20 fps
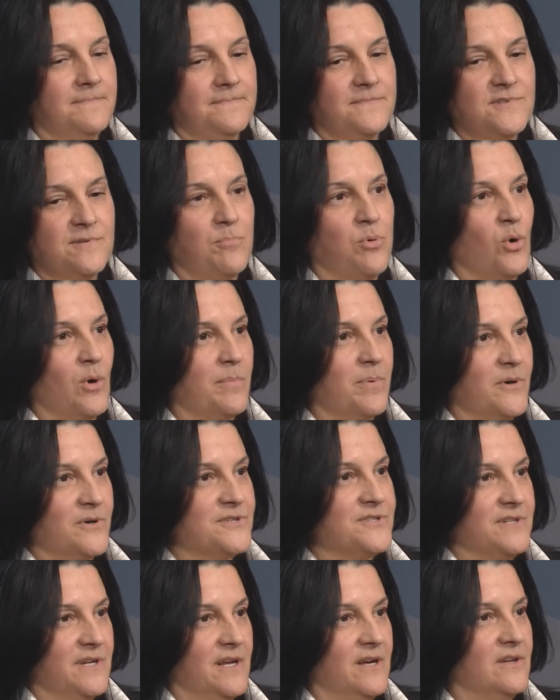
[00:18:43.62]
support
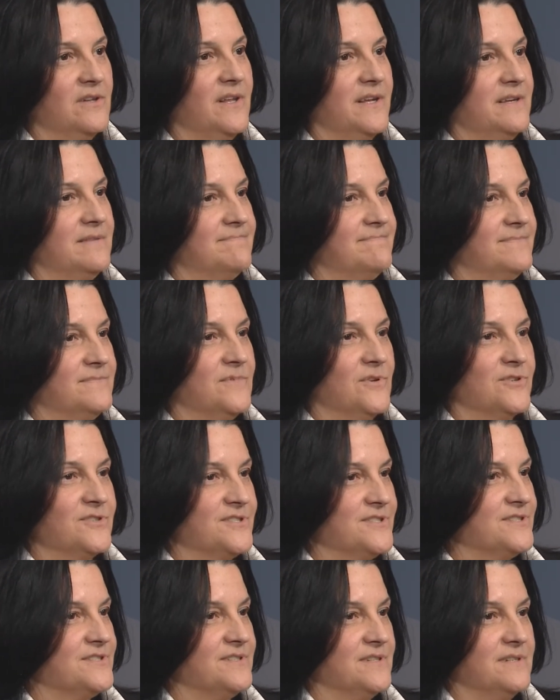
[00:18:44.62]
personnel like
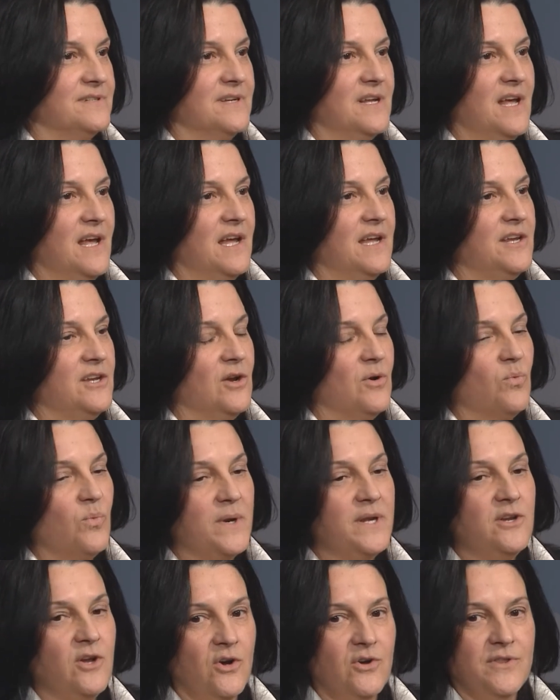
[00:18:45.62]
nurses. And,
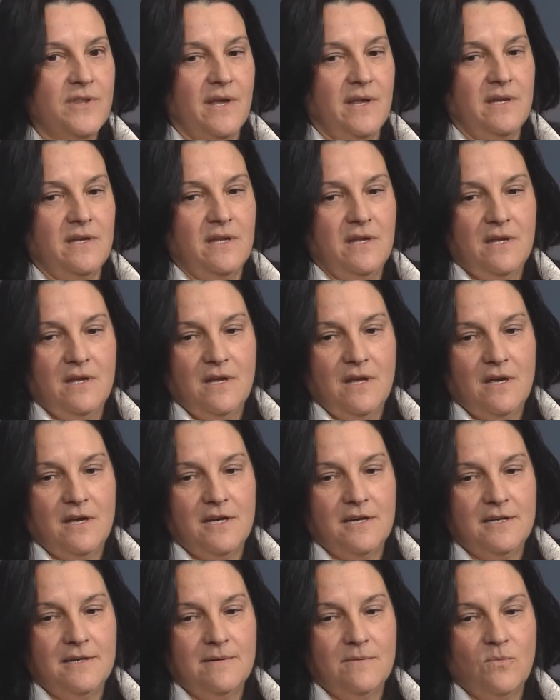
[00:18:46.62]
we know that
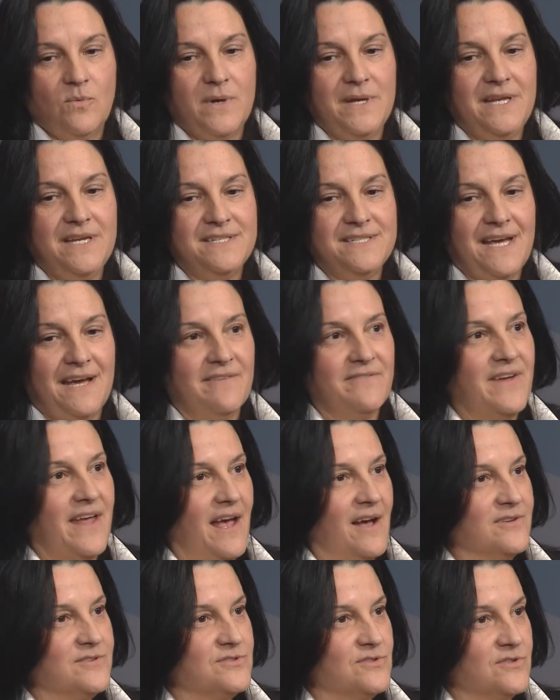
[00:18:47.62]
we need to have
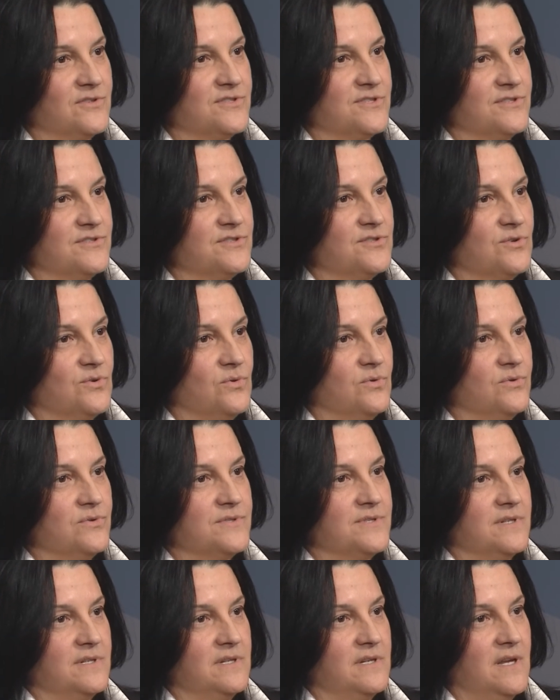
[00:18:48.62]
counselors in
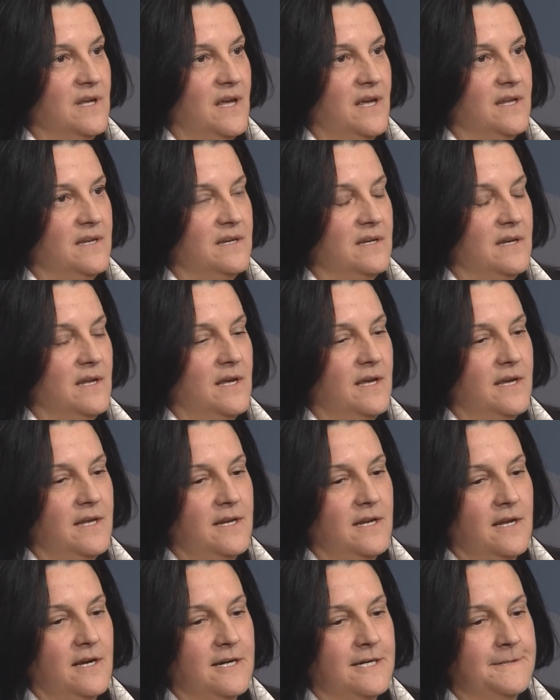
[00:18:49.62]
schools. And
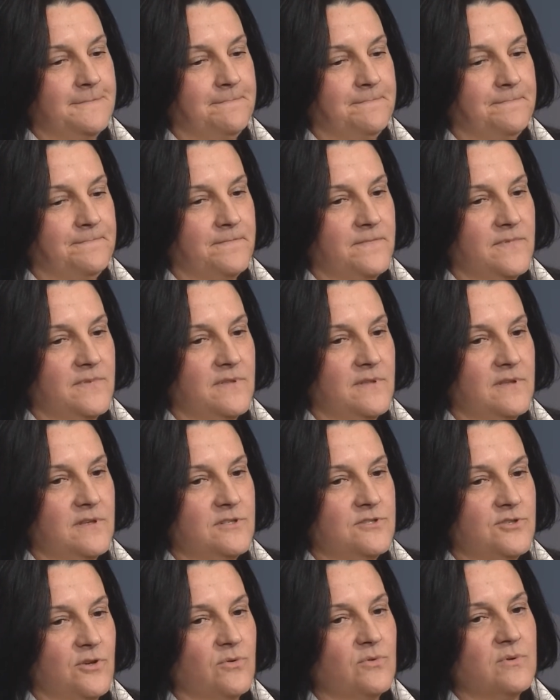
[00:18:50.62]

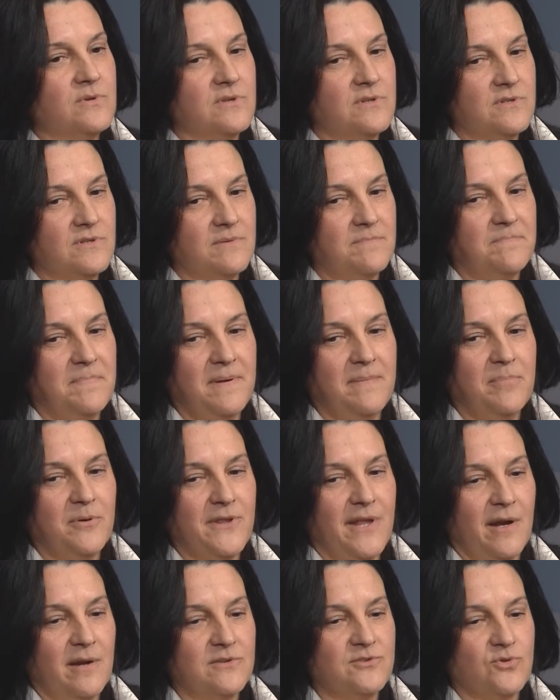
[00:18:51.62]
so people
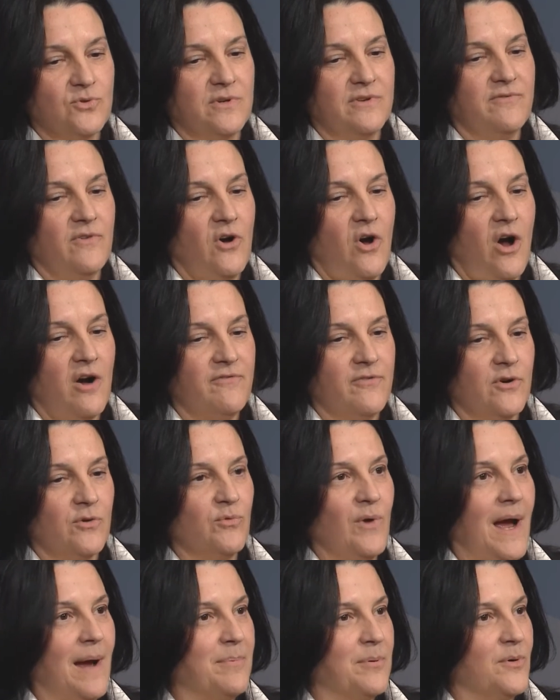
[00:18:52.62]
that sort of offer
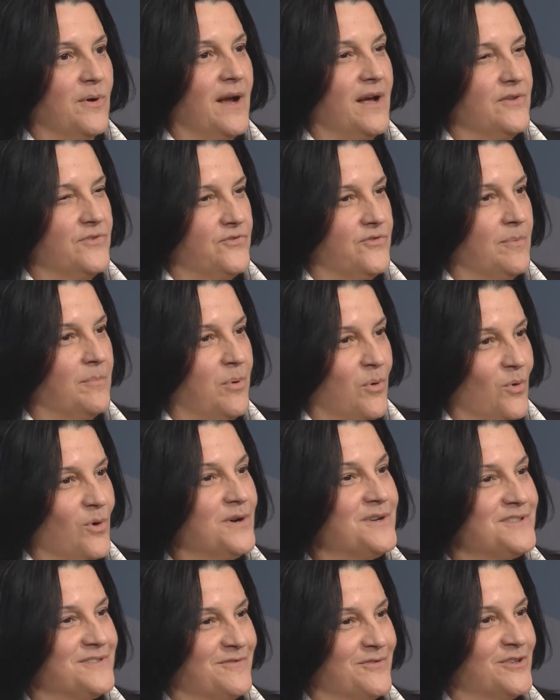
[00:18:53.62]
wraparound
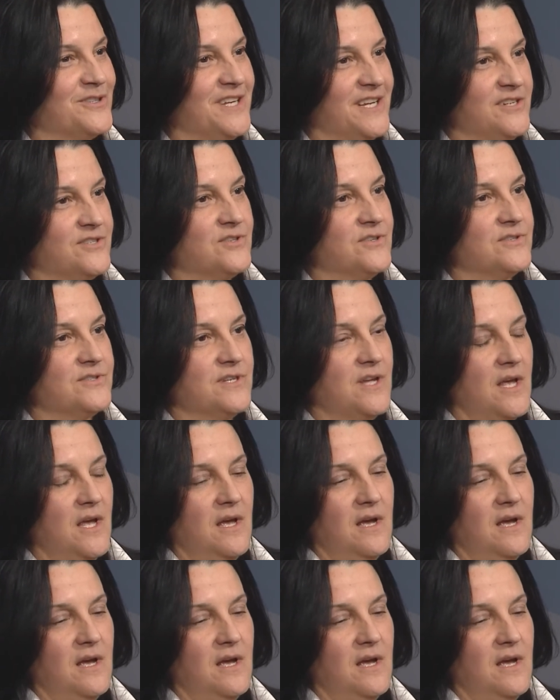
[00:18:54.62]
supports for teachers